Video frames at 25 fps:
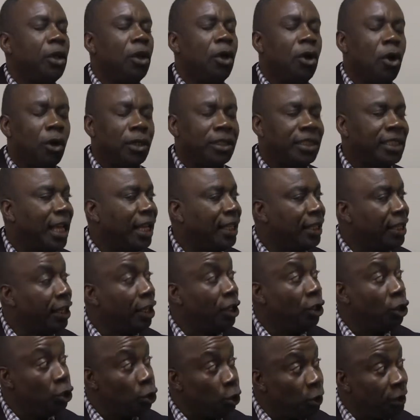God
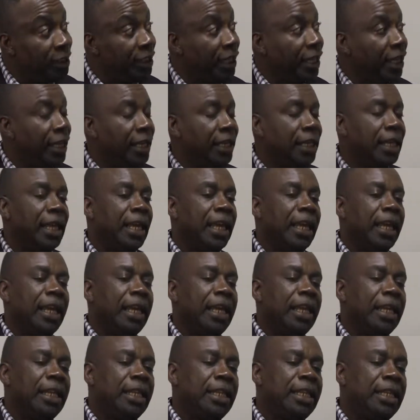started using
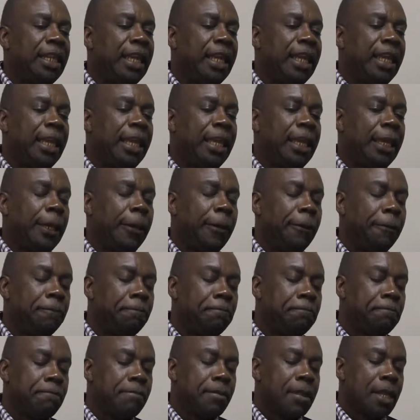the
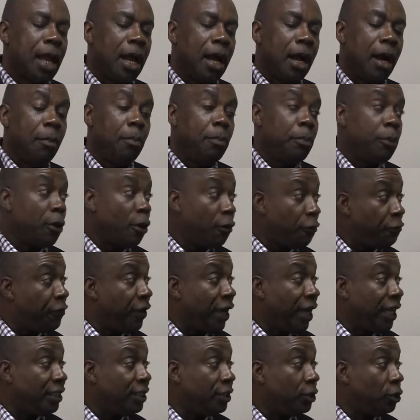
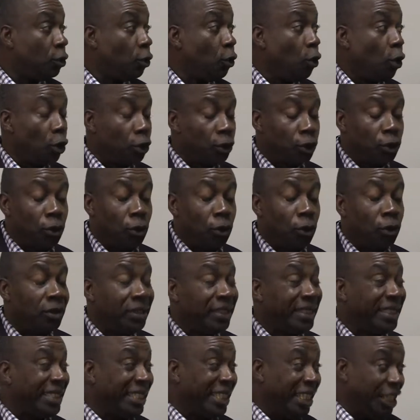prophets to
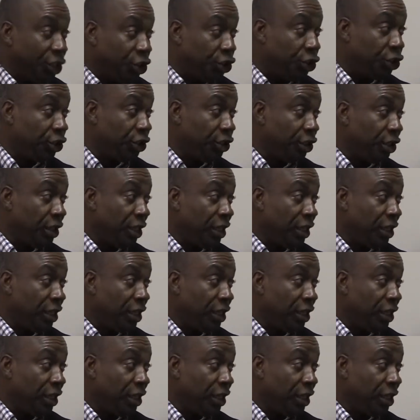also teach.